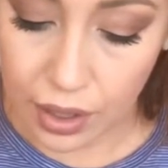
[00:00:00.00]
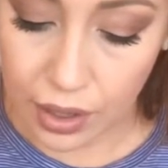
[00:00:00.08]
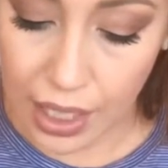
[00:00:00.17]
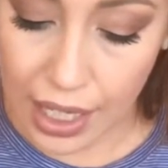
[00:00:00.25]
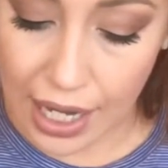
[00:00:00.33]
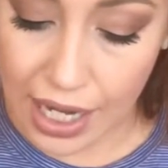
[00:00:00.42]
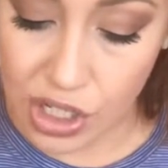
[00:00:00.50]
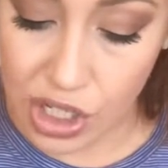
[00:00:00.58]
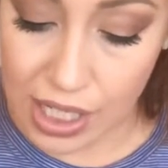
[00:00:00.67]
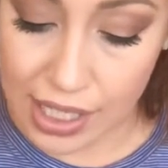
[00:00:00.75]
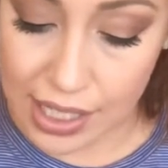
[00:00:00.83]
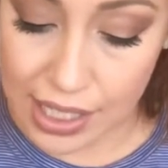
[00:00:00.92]
that I
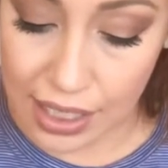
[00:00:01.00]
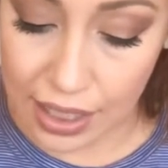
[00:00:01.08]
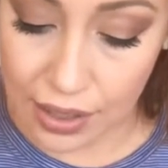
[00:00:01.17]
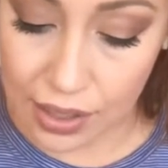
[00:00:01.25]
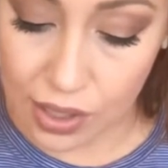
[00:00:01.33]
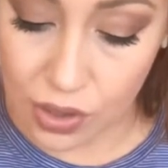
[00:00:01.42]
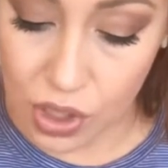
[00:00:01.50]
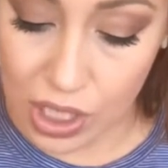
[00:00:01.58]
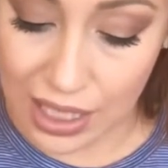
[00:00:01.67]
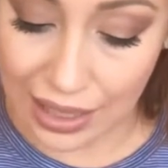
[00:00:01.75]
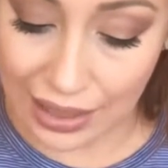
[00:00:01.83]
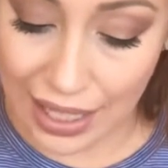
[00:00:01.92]
just did. So just
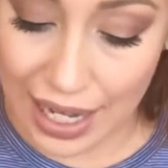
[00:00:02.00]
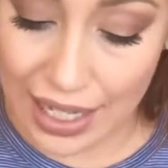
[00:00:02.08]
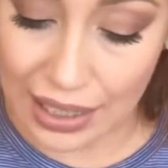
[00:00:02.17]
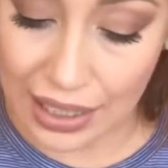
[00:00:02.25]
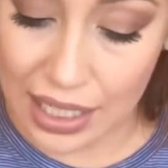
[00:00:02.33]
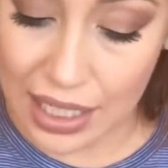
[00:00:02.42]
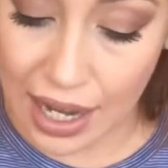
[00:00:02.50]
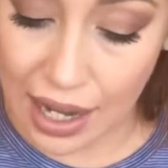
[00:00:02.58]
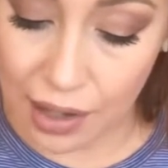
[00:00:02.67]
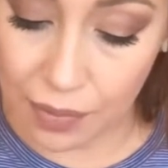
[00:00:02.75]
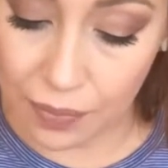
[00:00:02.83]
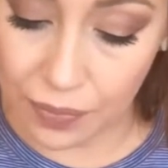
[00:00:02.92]
lightly
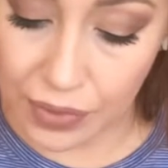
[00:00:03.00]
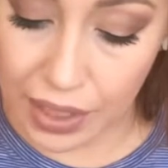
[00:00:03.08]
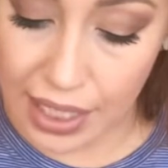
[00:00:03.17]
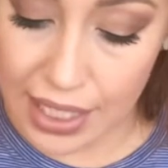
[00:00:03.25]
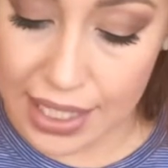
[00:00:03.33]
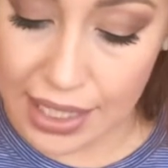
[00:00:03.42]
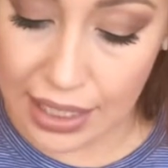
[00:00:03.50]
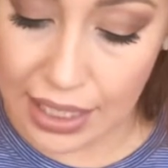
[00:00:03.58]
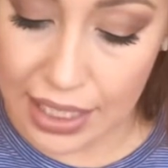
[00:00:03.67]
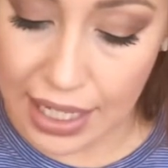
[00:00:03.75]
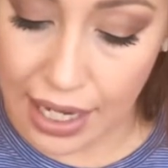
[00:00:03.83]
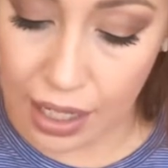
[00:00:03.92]
dab, easily
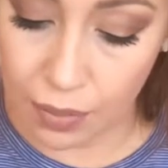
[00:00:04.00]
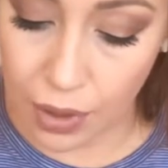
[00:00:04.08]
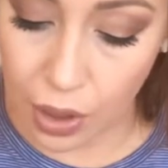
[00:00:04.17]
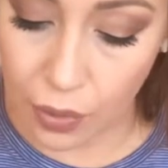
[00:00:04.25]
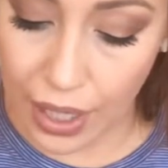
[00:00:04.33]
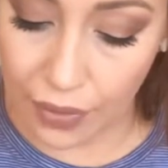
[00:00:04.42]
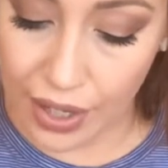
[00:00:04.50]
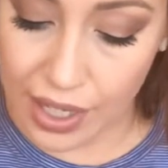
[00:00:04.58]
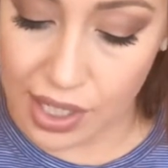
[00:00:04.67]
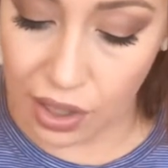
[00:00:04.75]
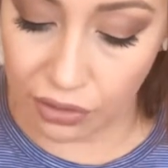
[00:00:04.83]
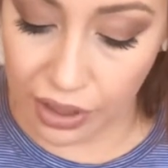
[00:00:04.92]
dab around that
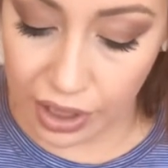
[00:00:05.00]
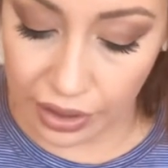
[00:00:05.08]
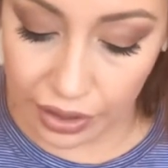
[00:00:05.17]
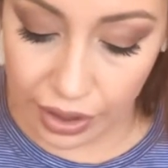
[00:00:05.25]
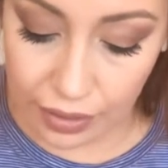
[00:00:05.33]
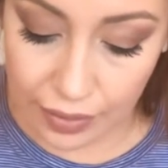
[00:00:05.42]
silver glitter